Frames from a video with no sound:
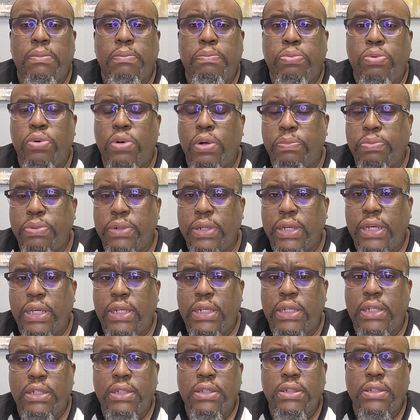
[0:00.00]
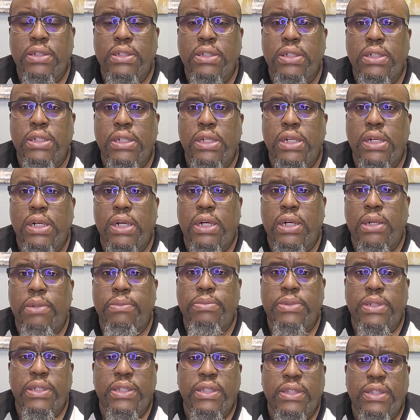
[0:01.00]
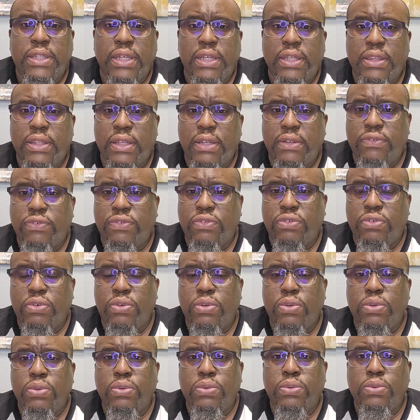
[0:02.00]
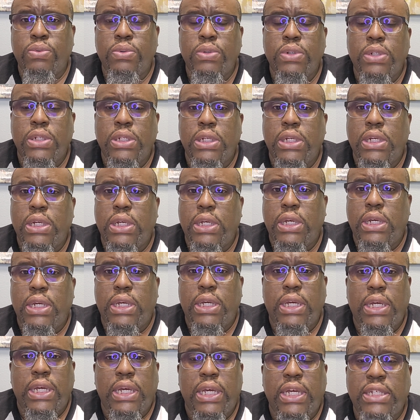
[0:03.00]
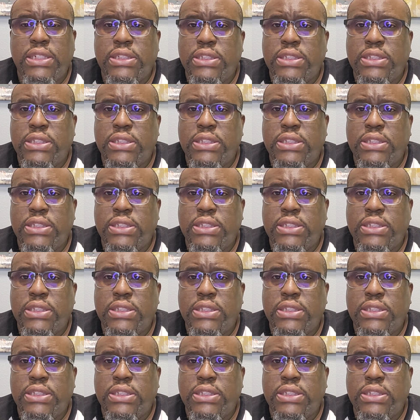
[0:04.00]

Poor planning, didn't think things through. He